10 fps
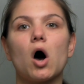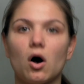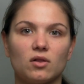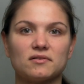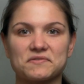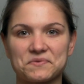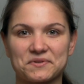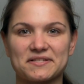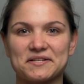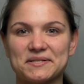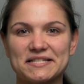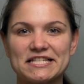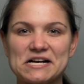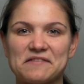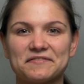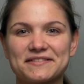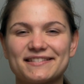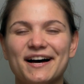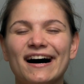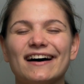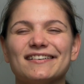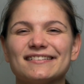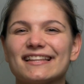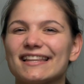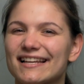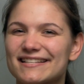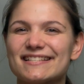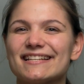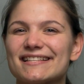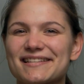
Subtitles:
all those sorts of good stuff. So let's just get